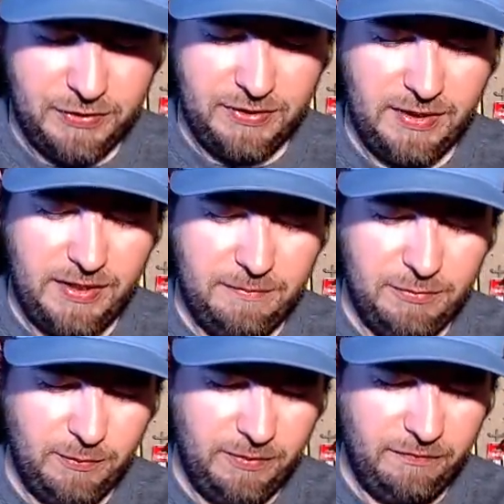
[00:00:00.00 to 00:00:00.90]
deep,
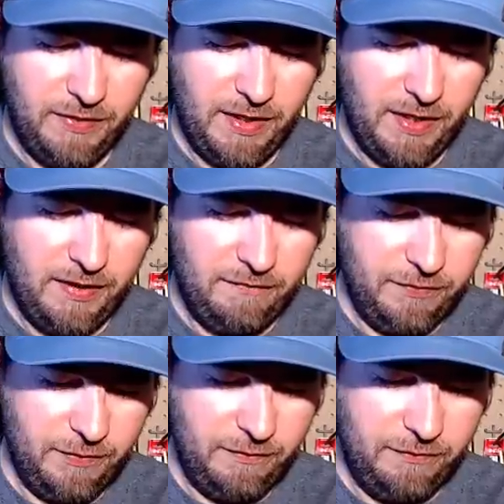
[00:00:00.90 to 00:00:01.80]
25,
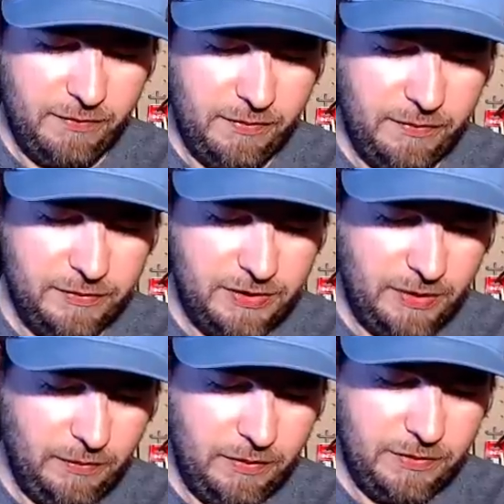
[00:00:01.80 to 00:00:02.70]
30 foot, and there's
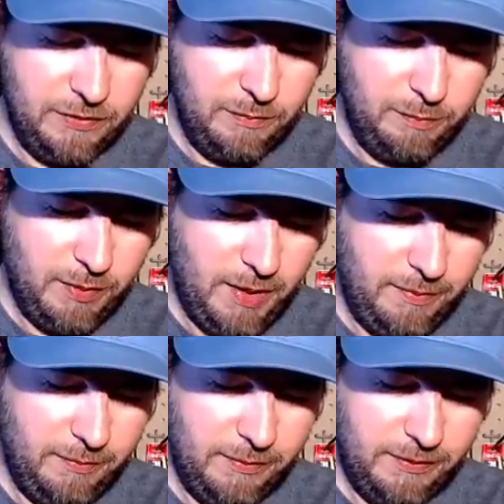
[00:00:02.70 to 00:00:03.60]
current, you'll
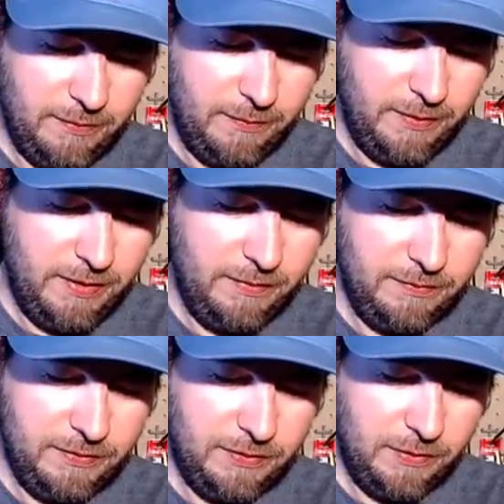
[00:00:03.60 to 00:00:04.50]
probably want that
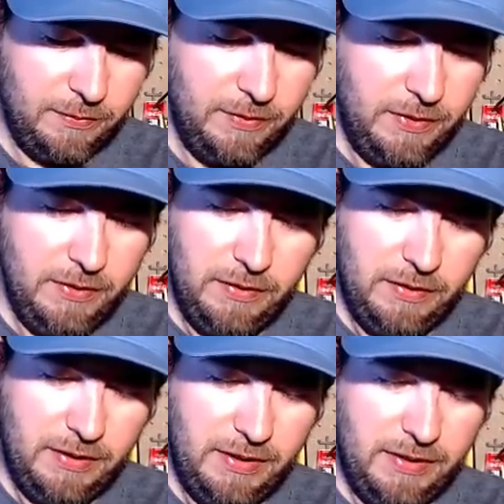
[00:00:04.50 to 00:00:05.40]
1-ounce. So,
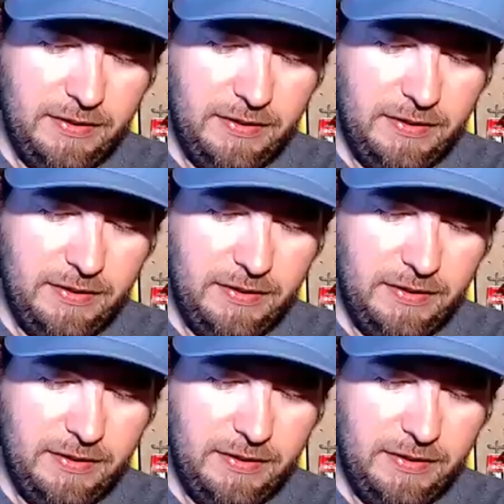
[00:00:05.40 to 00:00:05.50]
again,